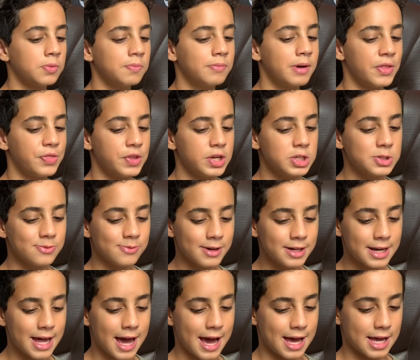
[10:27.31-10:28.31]
but this one
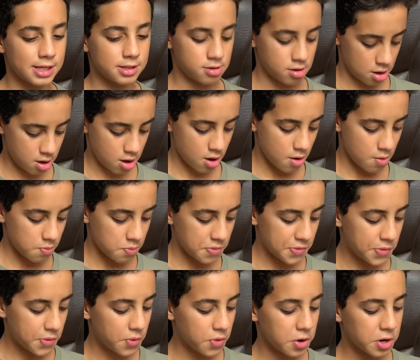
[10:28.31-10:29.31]
has
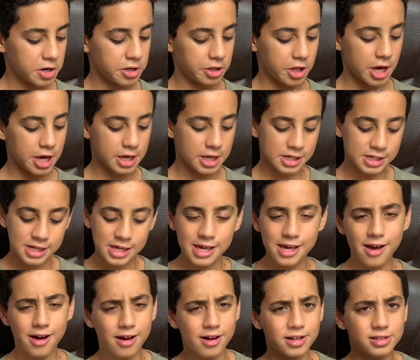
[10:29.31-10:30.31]
more like
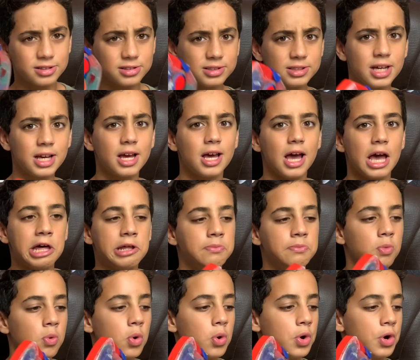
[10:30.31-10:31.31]
neon and
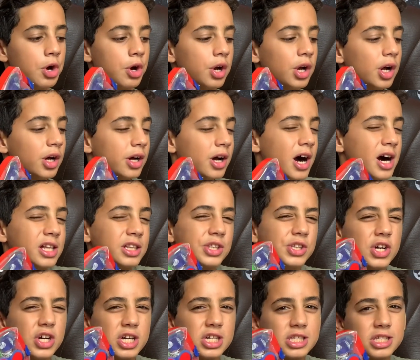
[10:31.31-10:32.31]
more
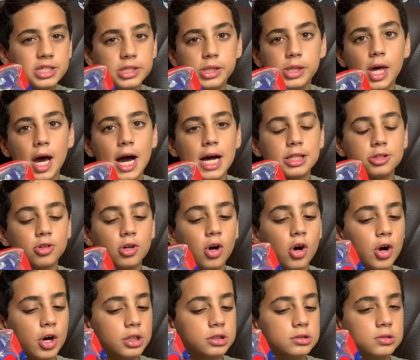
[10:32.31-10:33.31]
colors that
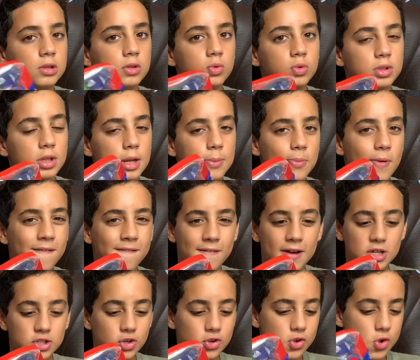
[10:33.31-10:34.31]
aren't used in
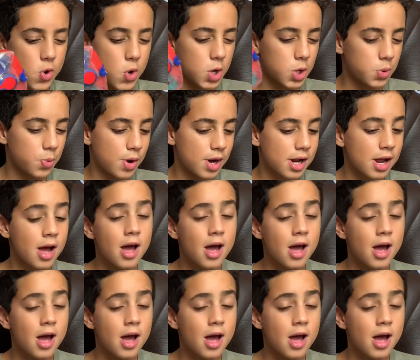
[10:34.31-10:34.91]
professional artwork.